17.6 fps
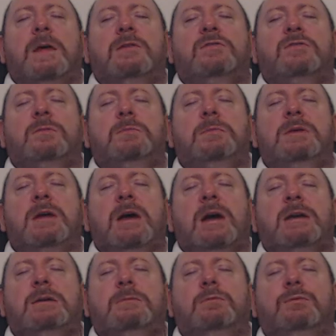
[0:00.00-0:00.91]
and to be
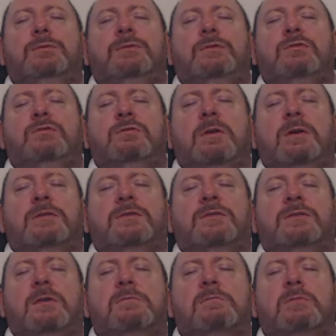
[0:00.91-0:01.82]
able to
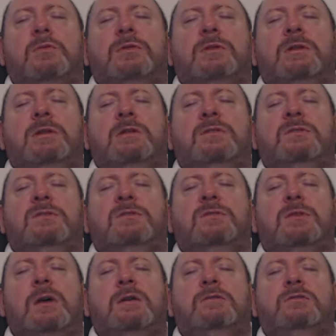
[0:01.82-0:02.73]
trust somebody is
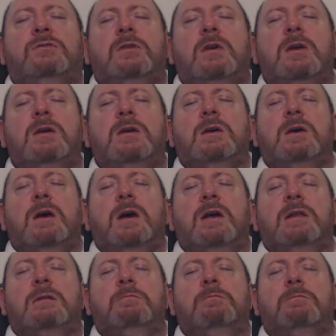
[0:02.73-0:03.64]
such
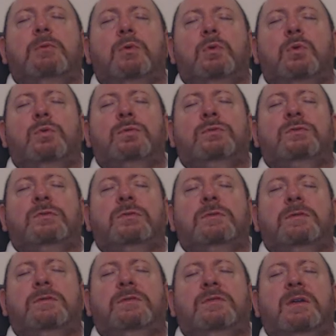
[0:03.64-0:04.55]
an
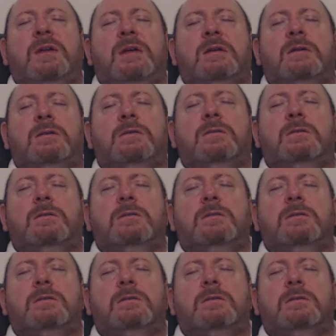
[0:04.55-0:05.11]
important thing